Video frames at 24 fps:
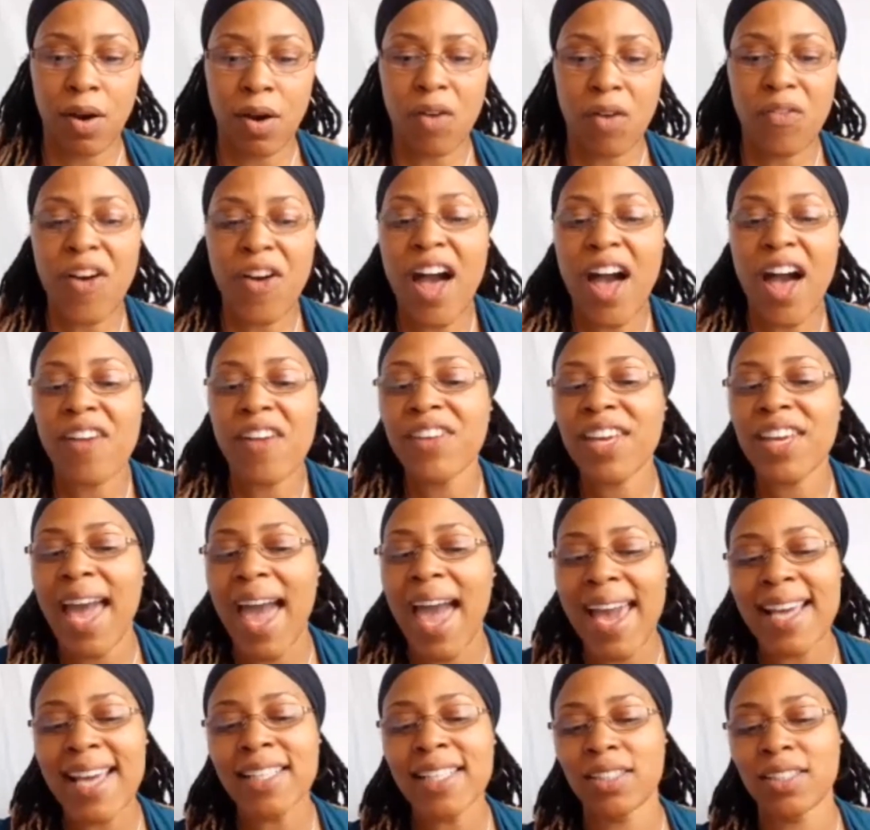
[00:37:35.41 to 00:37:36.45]
of having
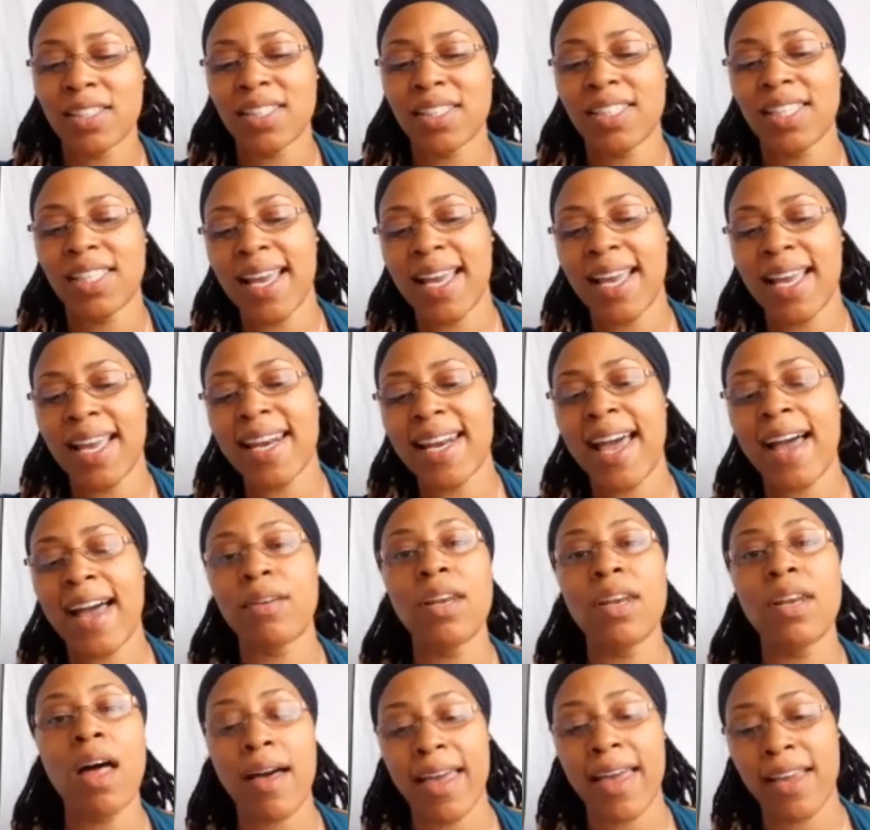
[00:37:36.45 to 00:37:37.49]
agency in our
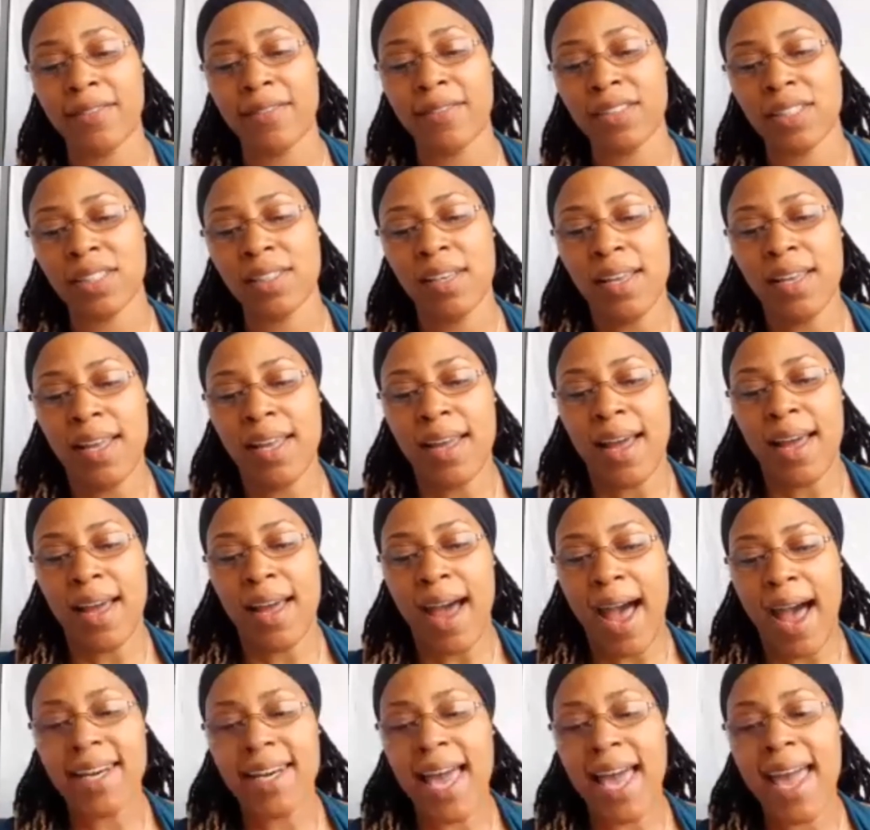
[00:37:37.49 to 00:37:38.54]
lives,
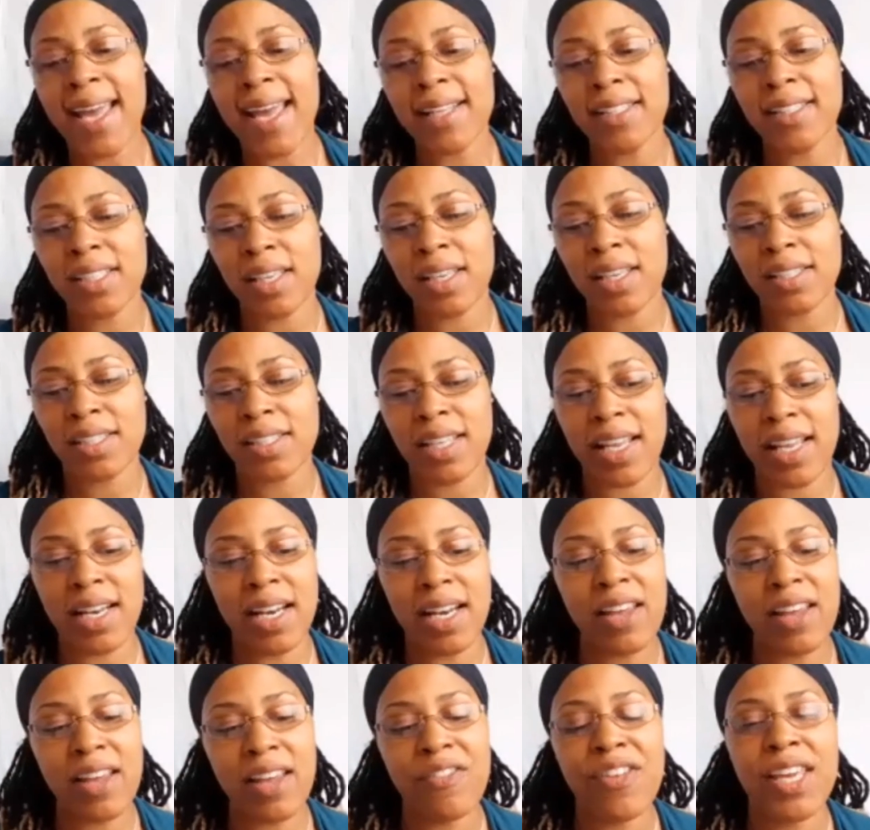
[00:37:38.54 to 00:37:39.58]
and aids us
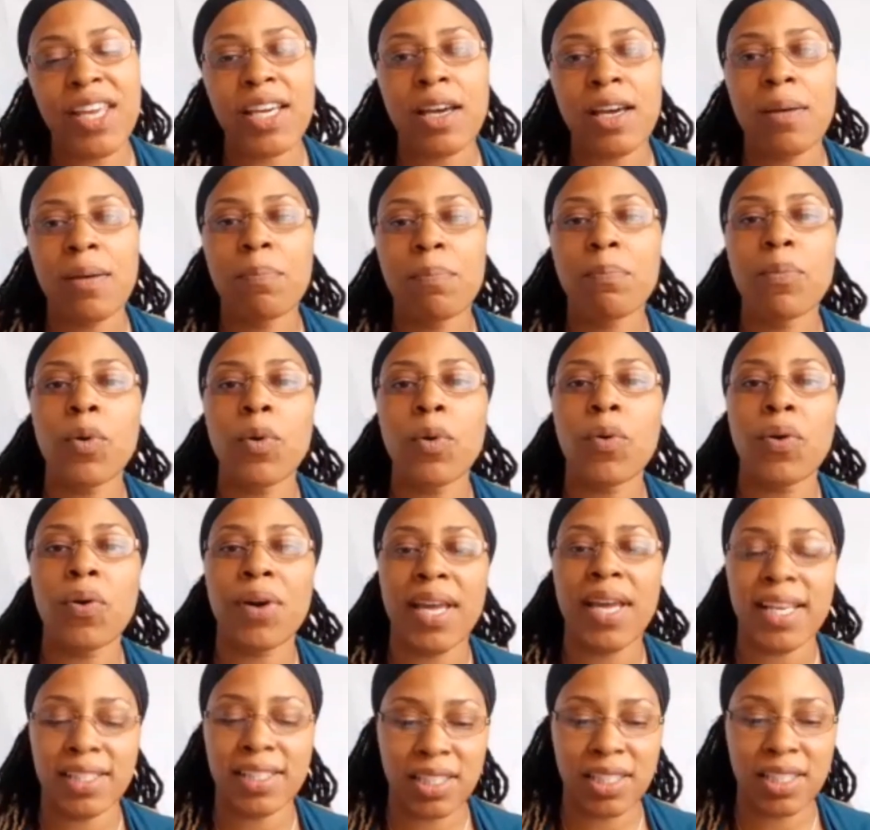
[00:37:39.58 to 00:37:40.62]
in living more
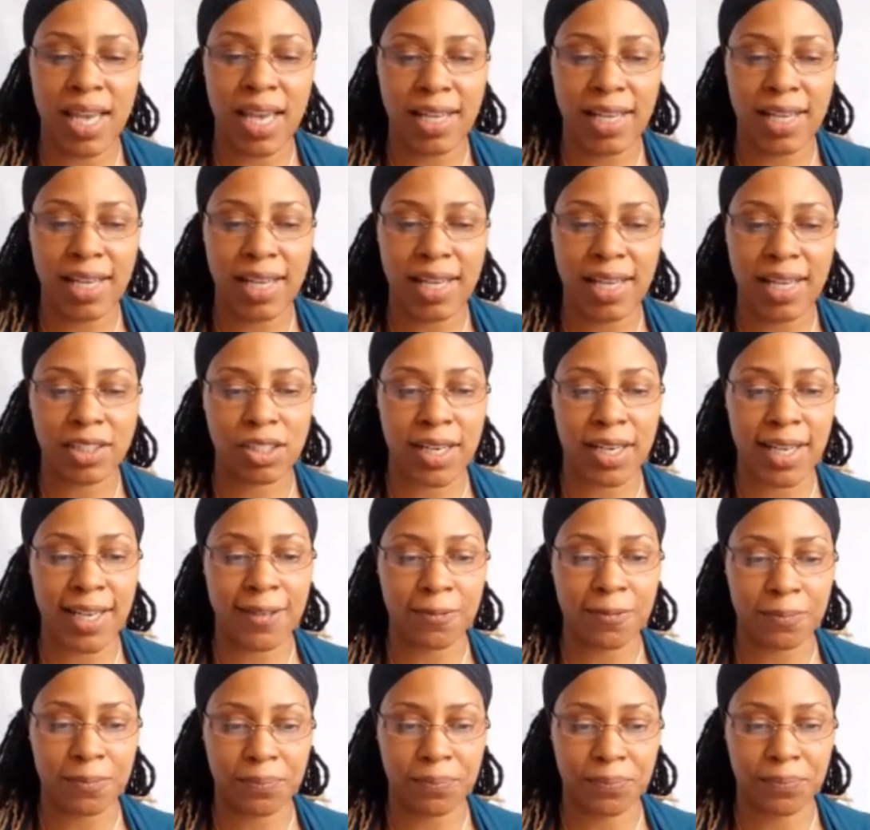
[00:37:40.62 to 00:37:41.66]

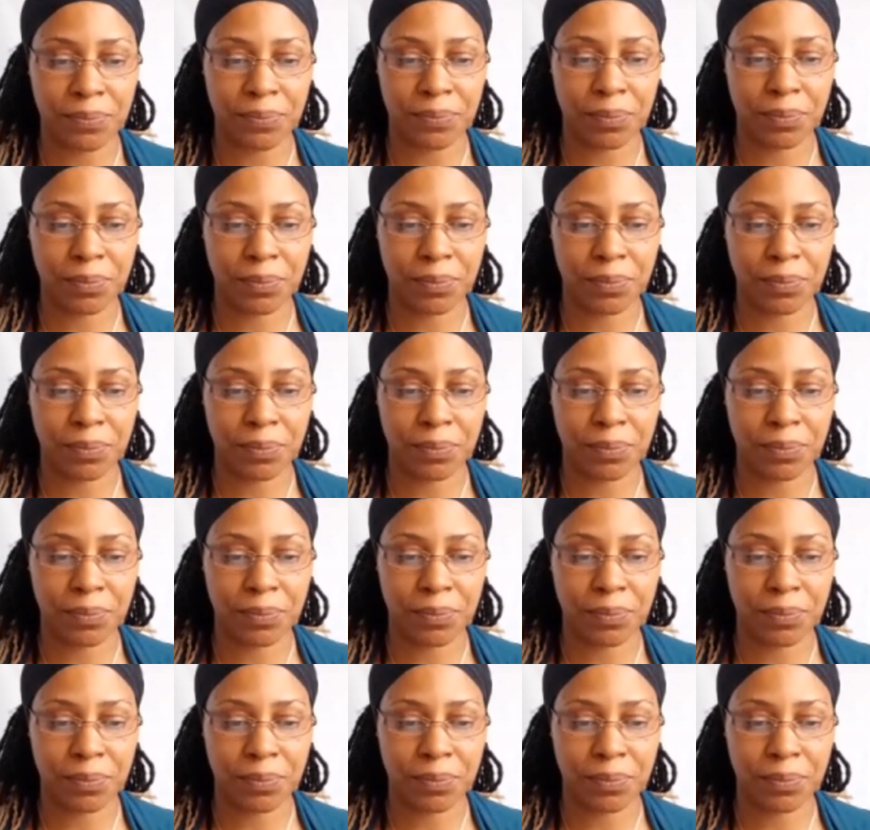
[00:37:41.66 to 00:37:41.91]
intentionally.